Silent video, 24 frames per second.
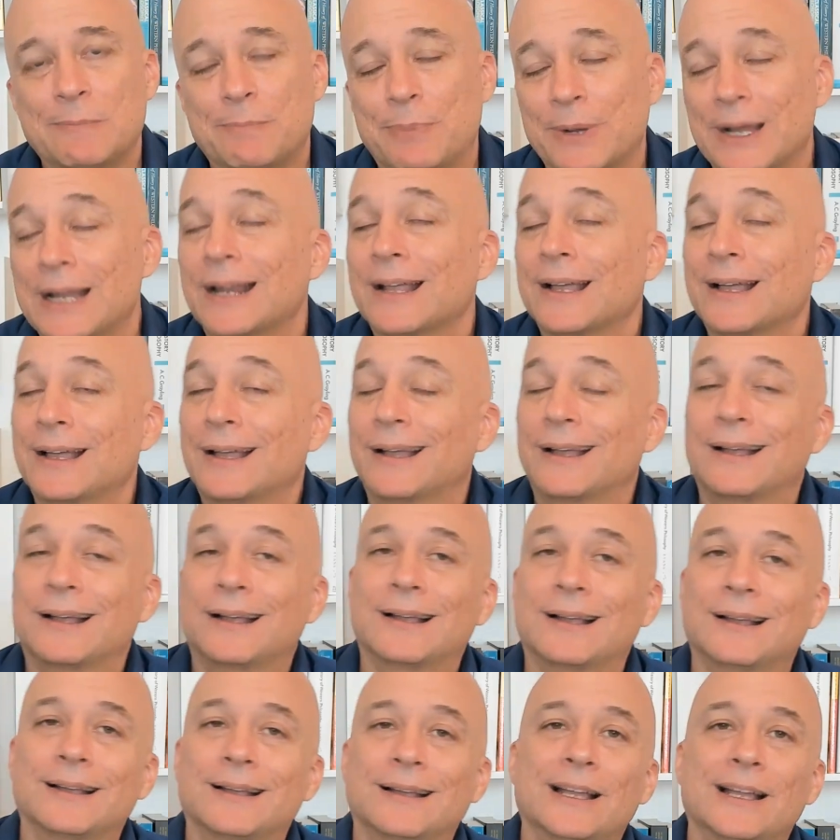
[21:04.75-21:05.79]
But
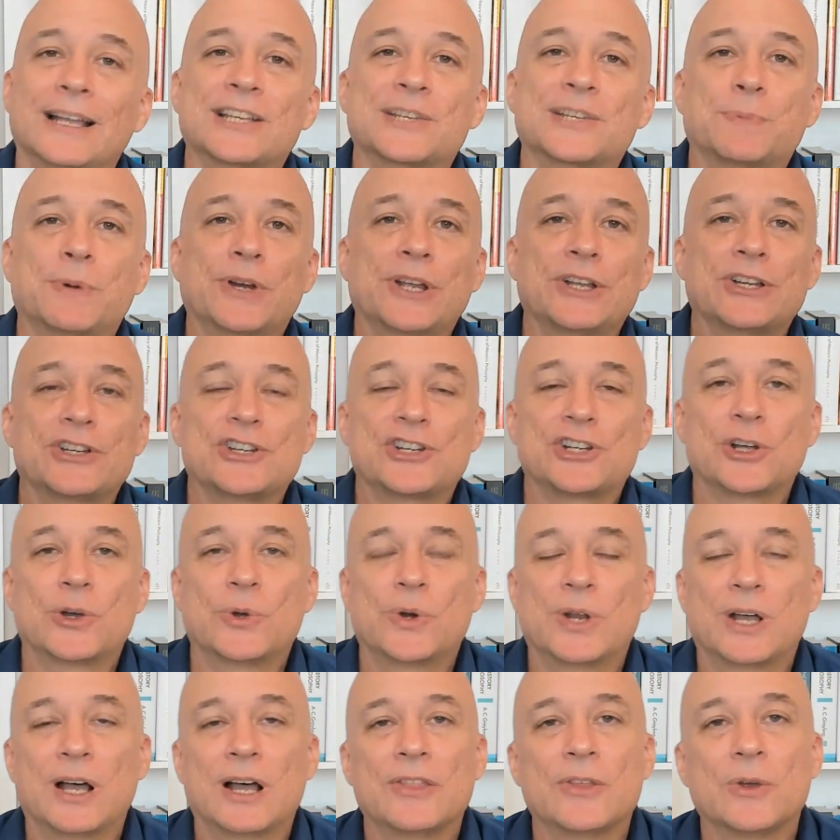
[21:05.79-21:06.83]
experience
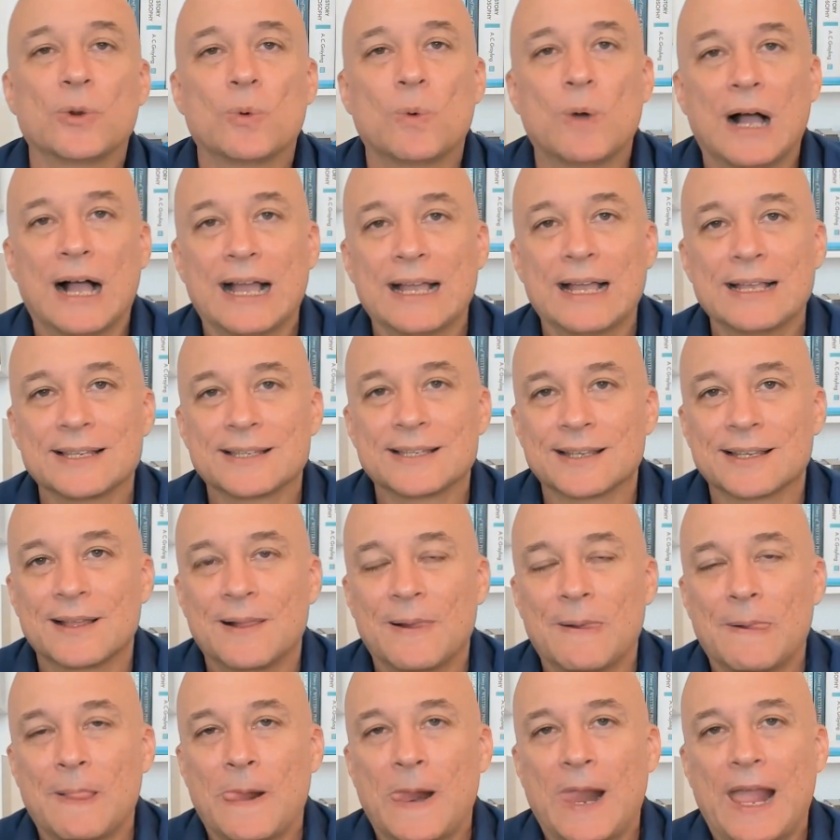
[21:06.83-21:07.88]
showed otherwise,
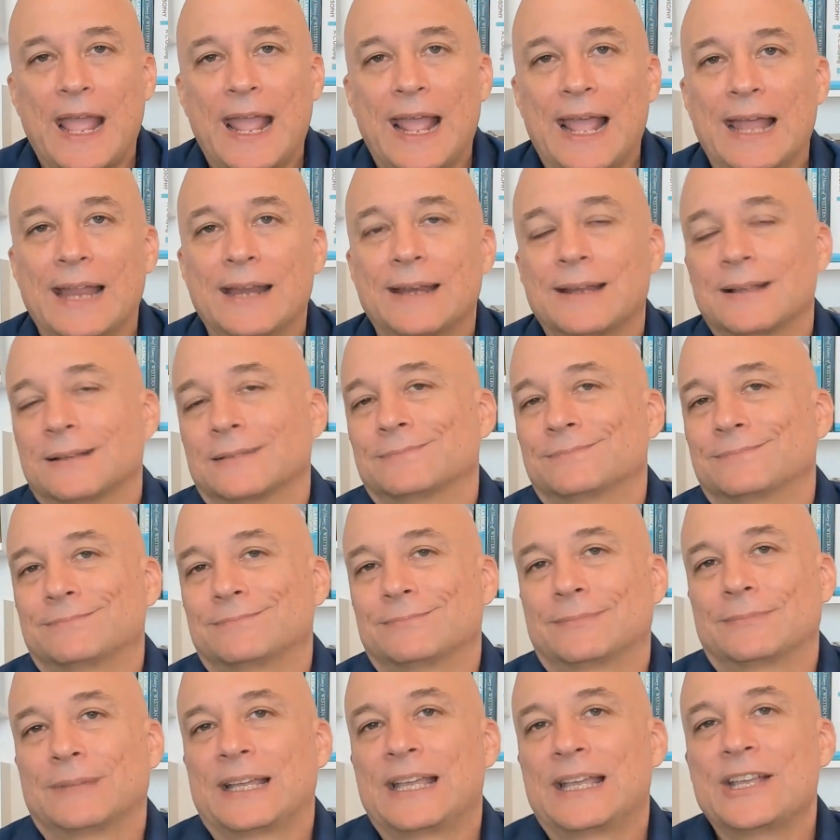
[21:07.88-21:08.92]
and
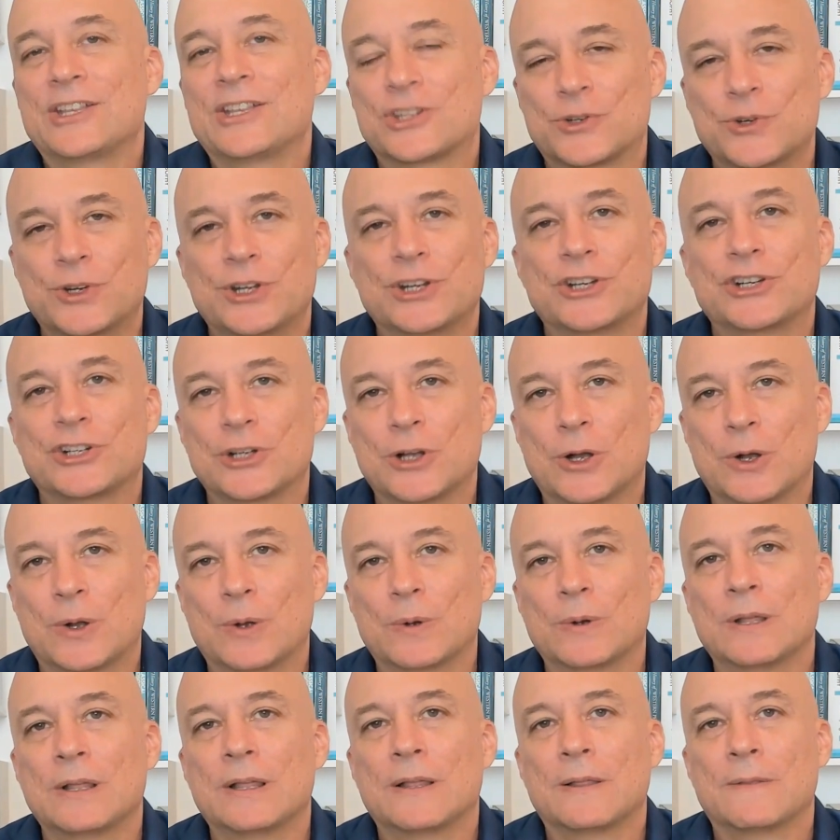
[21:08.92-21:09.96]
history has
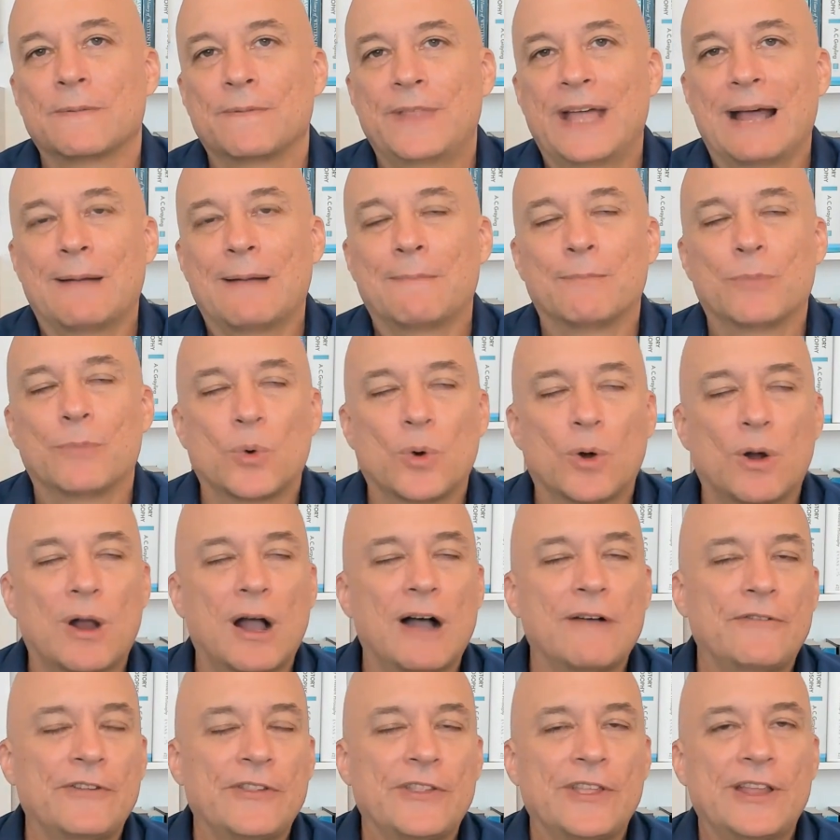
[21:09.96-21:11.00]
shown that more
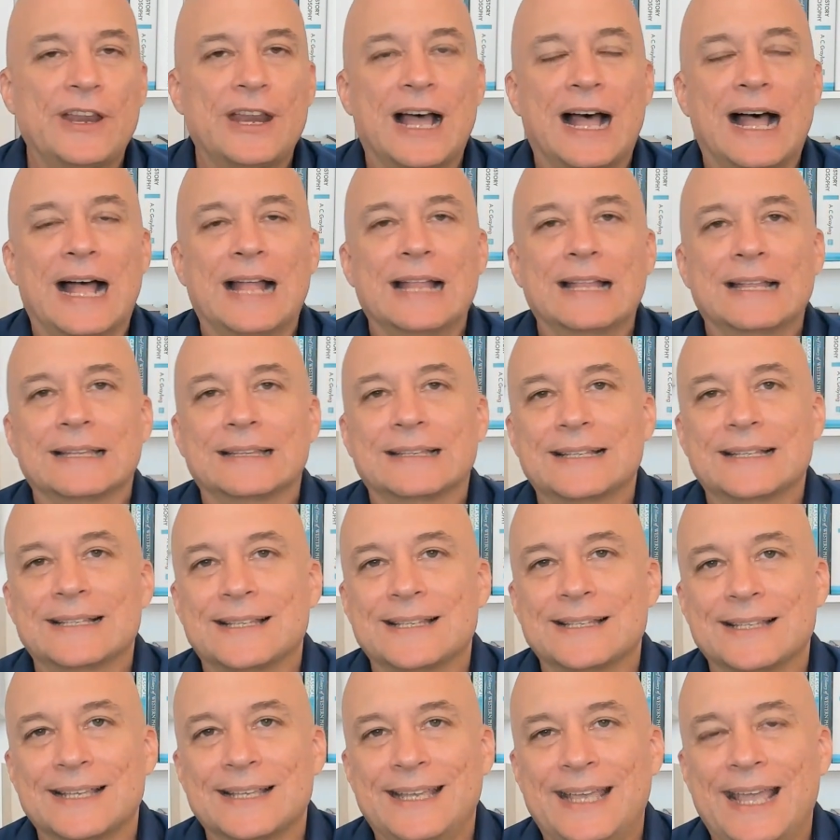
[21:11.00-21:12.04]
often than not, this
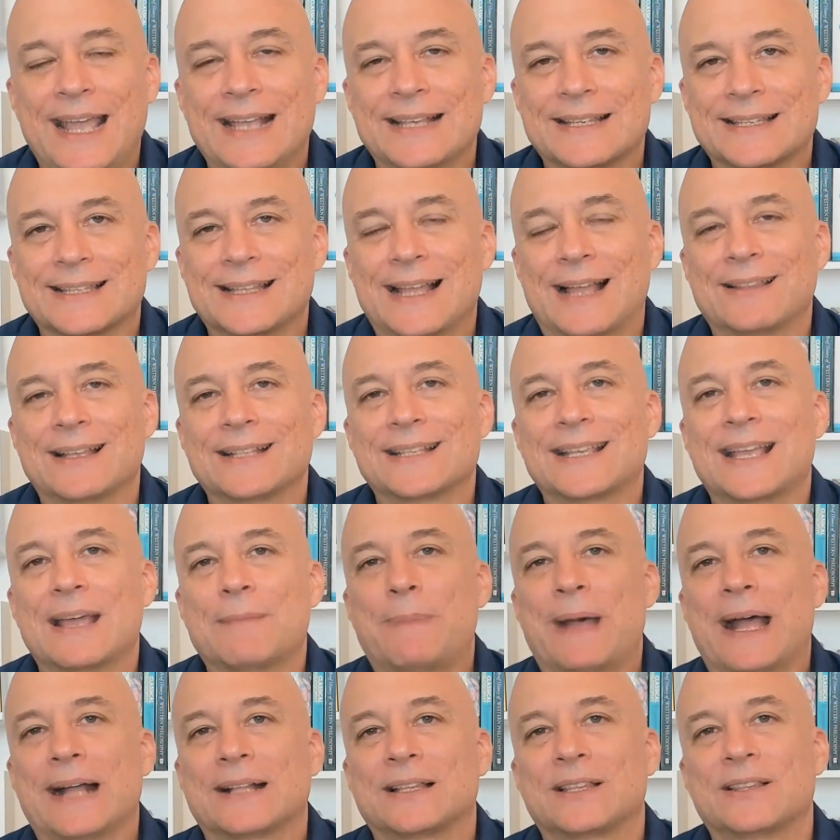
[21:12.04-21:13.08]
is the case. Now let's get
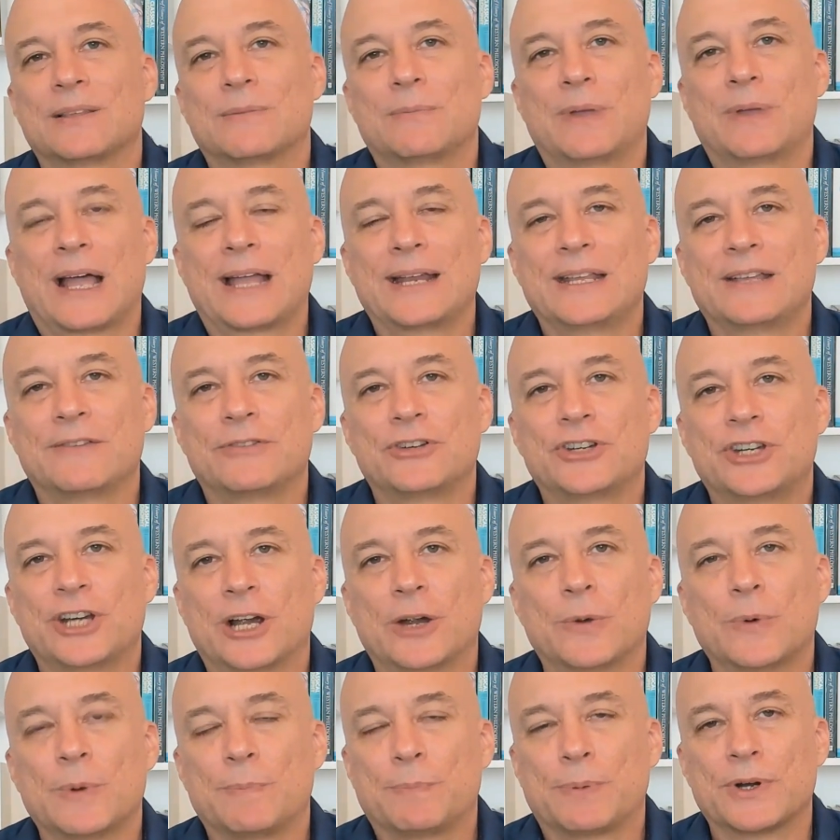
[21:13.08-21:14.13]
back to the idea of
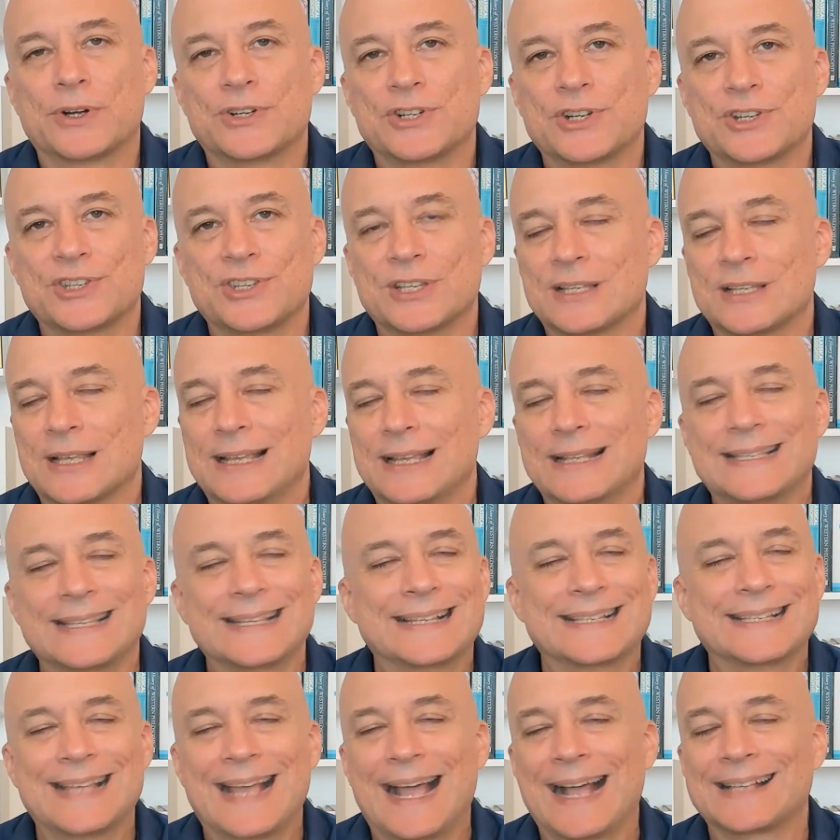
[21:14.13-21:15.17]
share repurchases. It's the
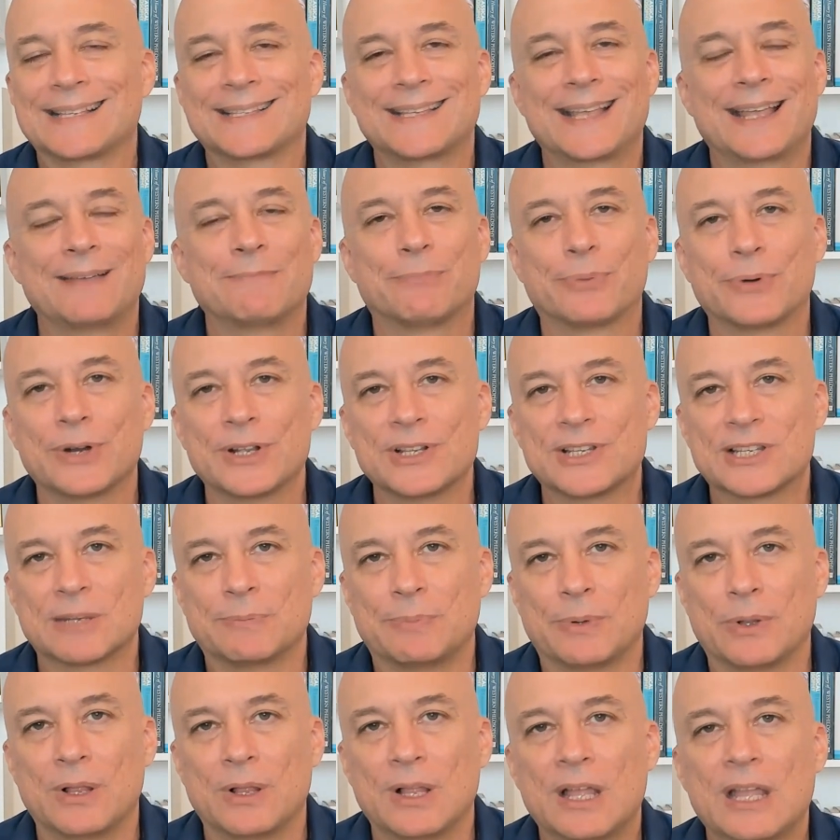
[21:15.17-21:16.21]
exact same
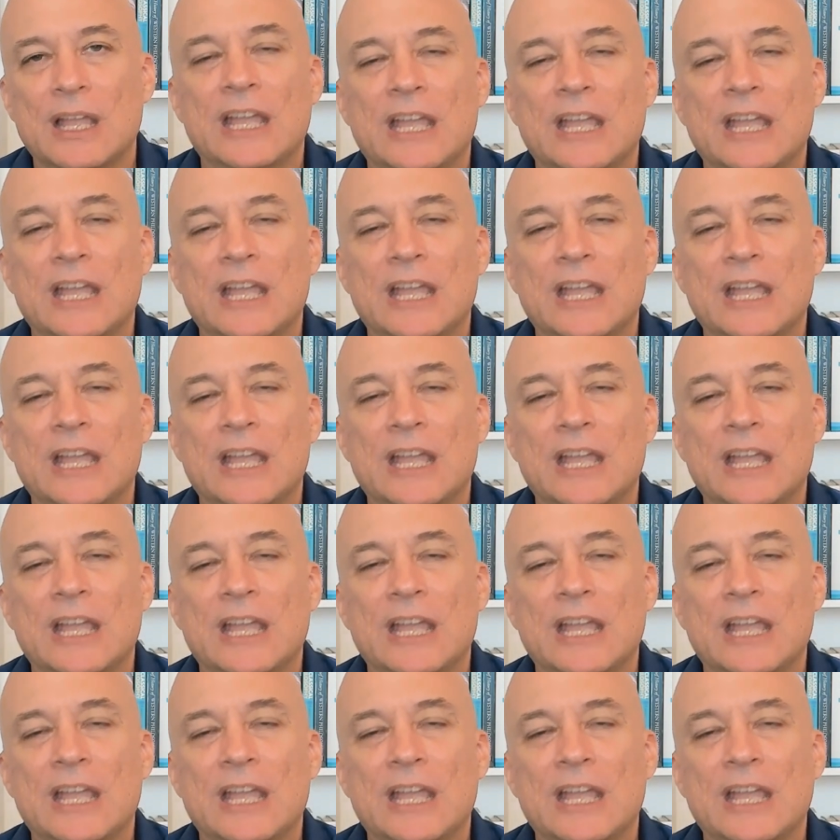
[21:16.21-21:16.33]
principle.